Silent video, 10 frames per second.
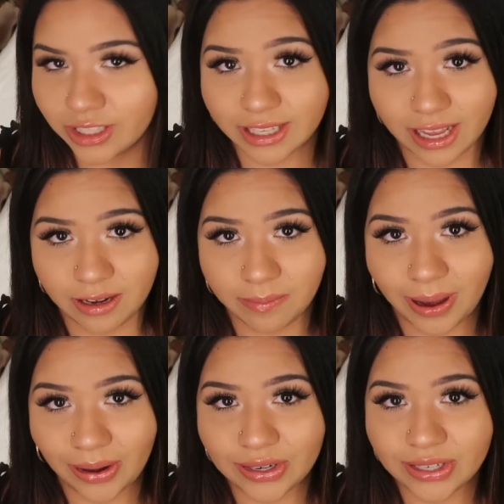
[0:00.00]
setting
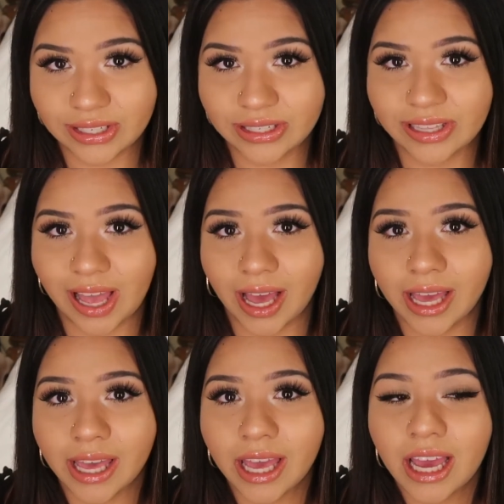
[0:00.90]
powders, is
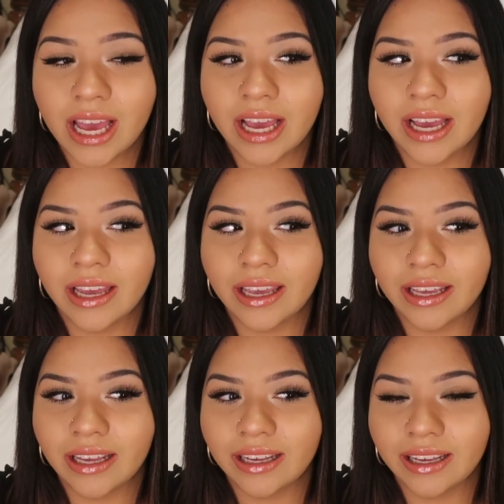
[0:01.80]
that
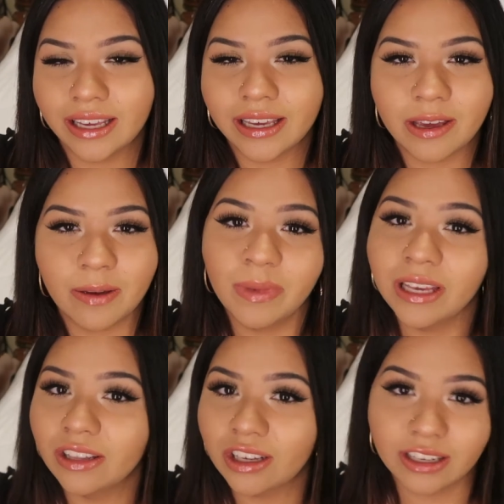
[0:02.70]
it
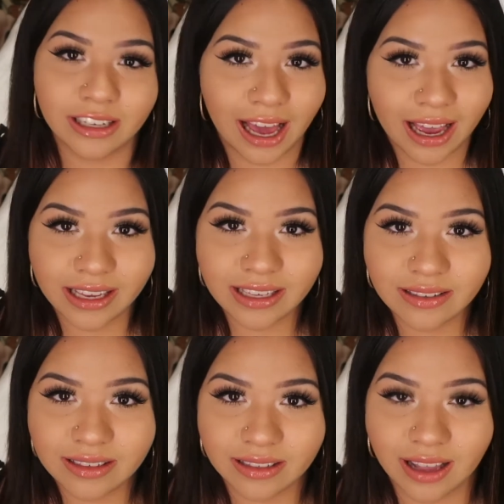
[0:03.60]
may look
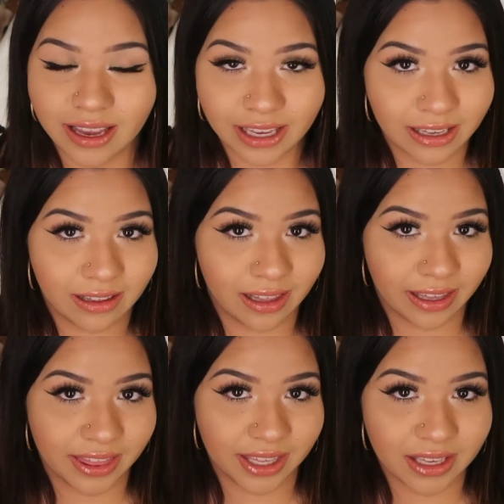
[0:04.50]
nice
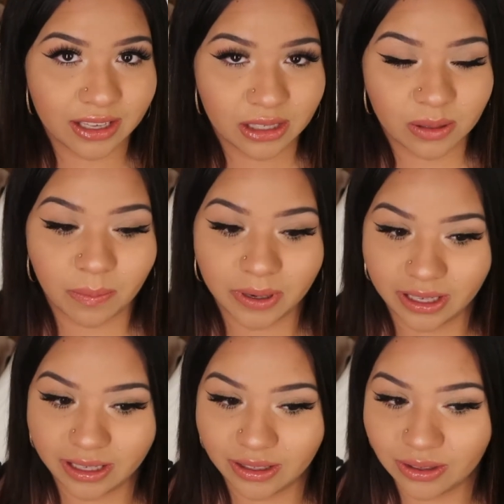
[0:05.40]
like this,
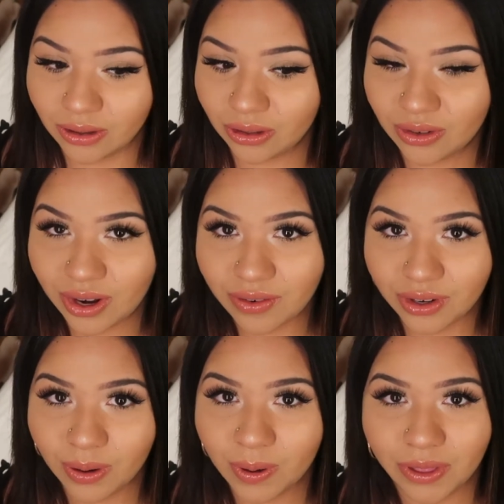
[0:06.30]
but you know, you never
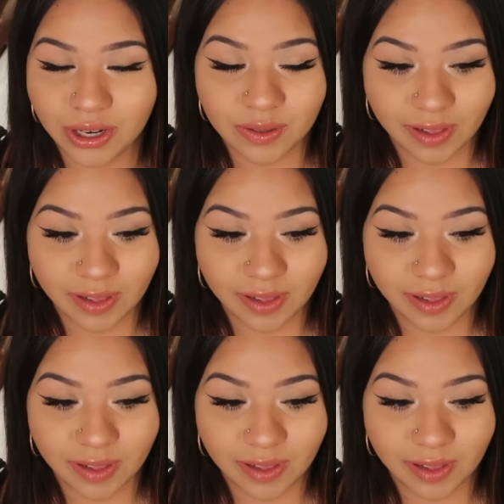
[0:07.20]
know if there's